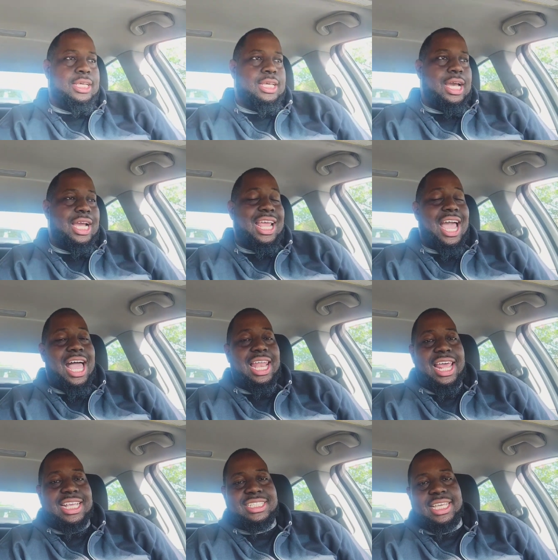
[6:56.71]
a guy
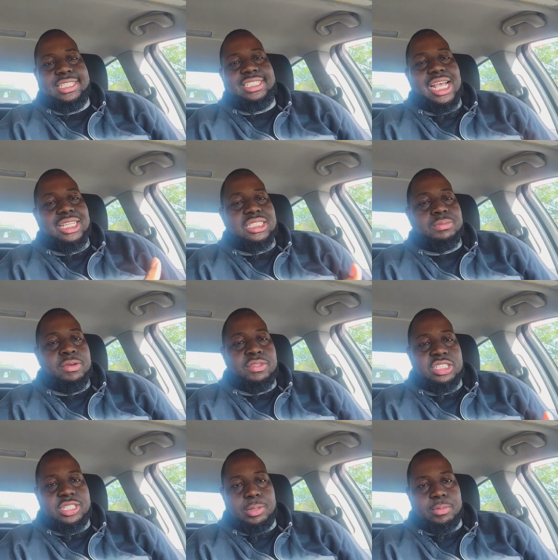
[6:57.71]
like say Jaxon Smith-Njigba,